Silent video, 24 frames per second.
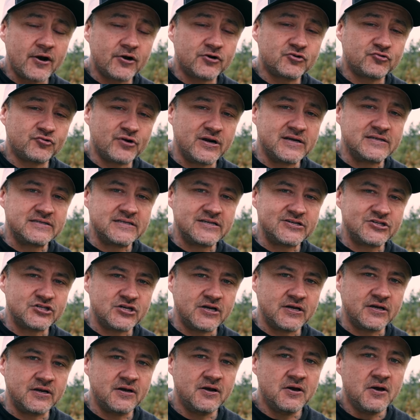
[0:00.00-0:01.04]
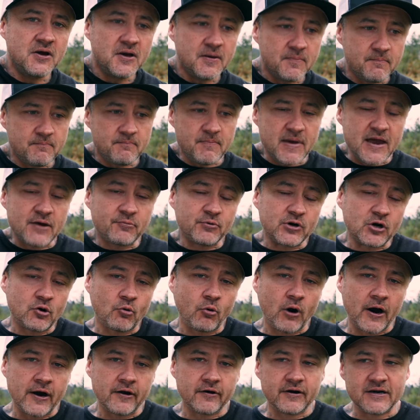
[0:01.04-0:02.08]
hair transition may
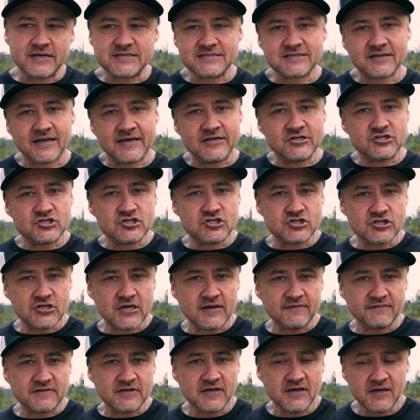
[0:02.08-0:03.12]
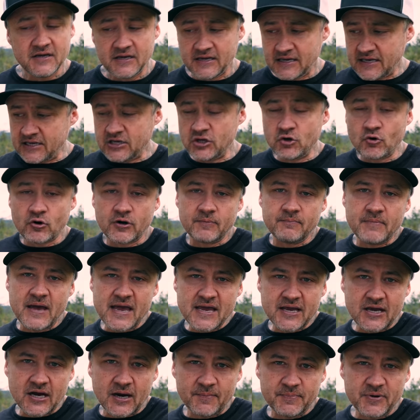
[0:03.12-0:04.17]
require a slight shift in your
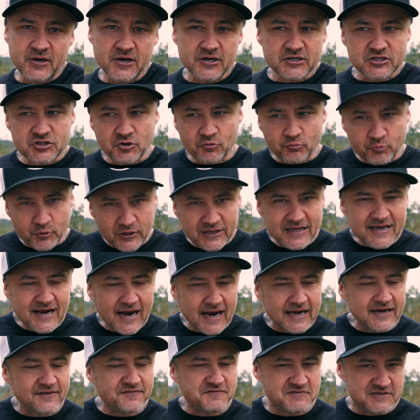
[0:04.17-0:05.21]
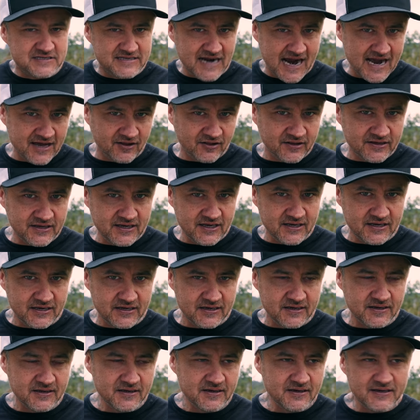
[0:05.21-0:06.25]
makeup to really kind of dial it
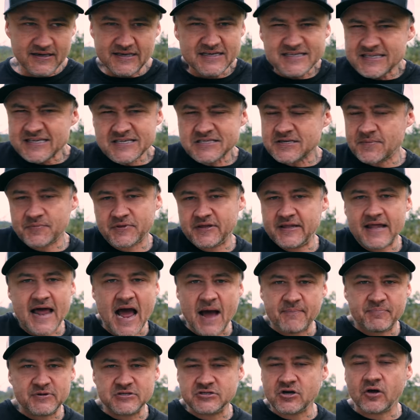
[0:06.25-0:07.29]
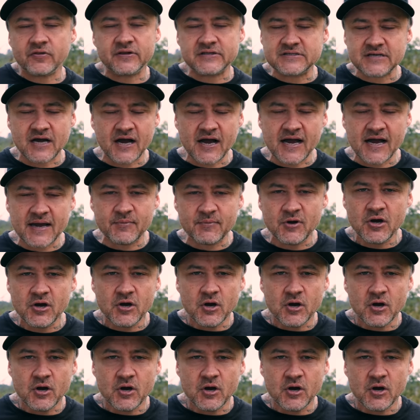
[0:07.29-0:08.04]
in. And this is something that happens all the time